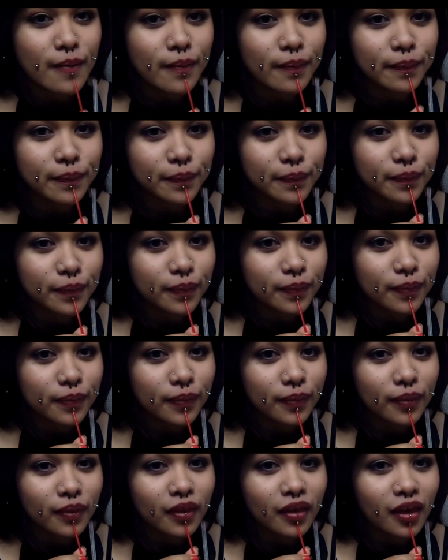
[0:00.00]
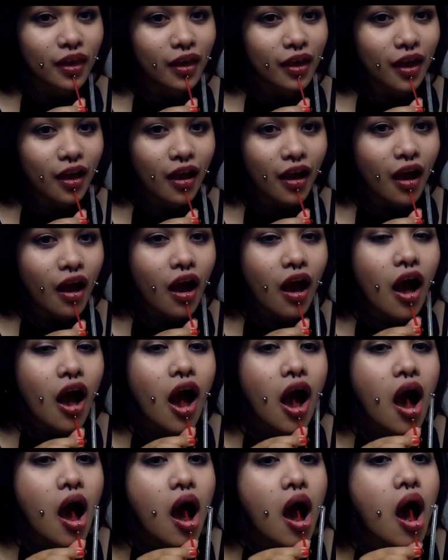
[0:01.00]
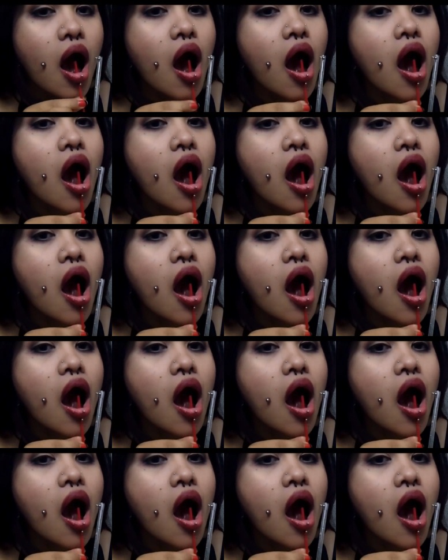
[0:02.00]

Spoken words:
(no one is talking)